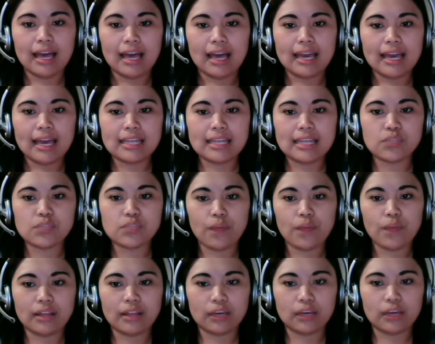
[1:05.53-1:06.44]
It is
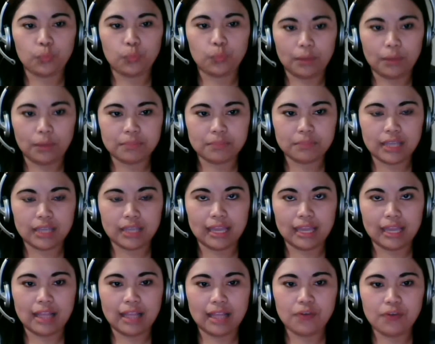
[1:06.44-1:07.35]
well equipped
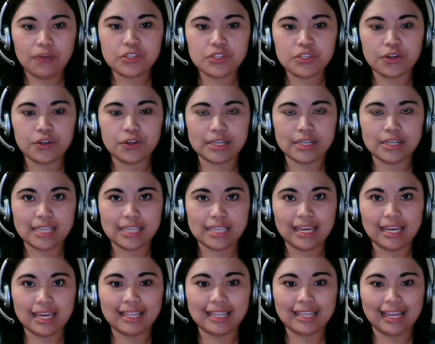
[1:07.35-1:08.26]
in
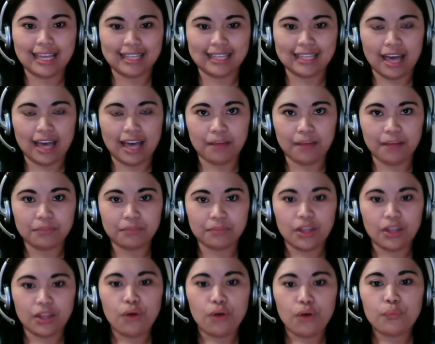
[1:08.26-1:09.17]
outsourcing in India.
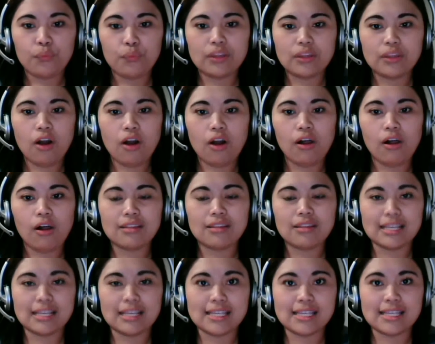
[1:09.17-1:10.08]
With all
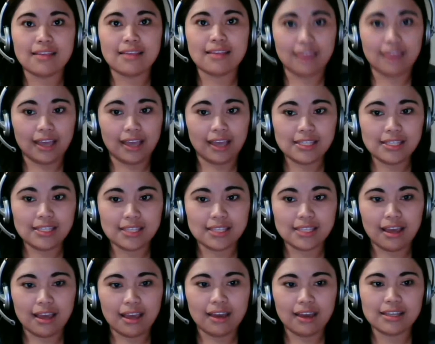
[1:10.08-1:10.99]
these
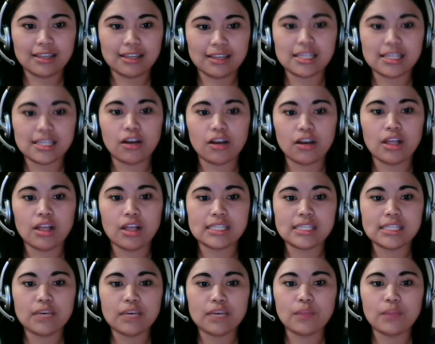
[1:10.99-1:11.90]
things, it is
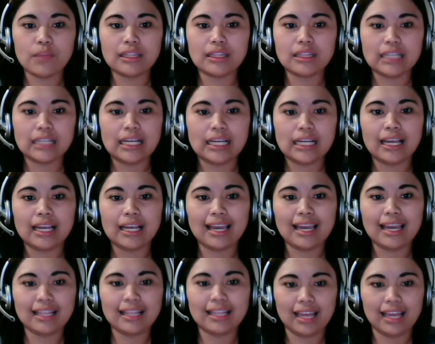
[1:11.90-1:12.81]
consequently
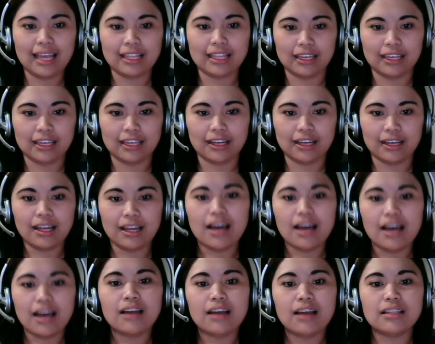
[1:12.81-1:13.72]
in India
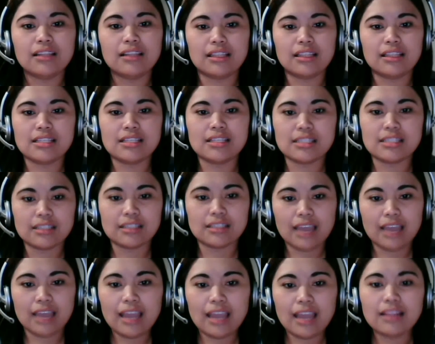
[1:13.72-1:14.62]
that the
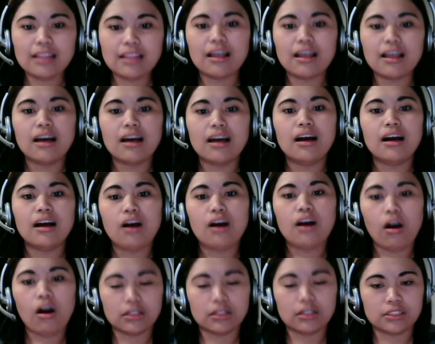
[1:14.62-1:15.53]

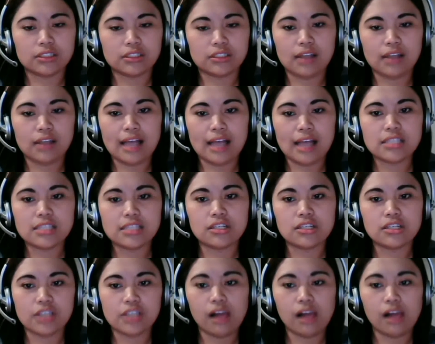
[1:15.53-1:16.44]
scapeholder has
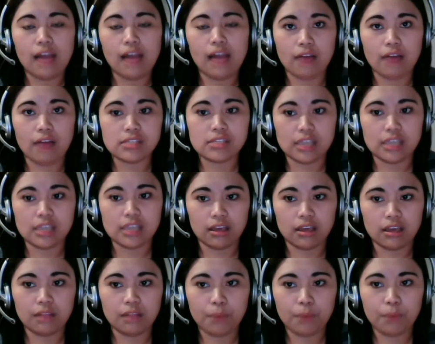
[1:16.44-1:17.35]
to shell out
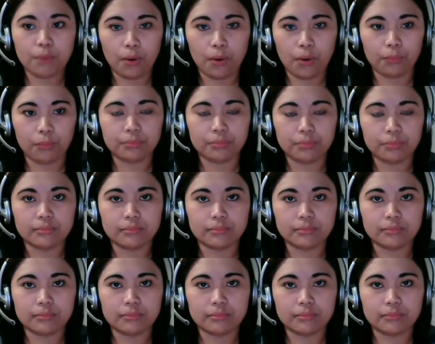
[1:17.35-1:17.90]
single pro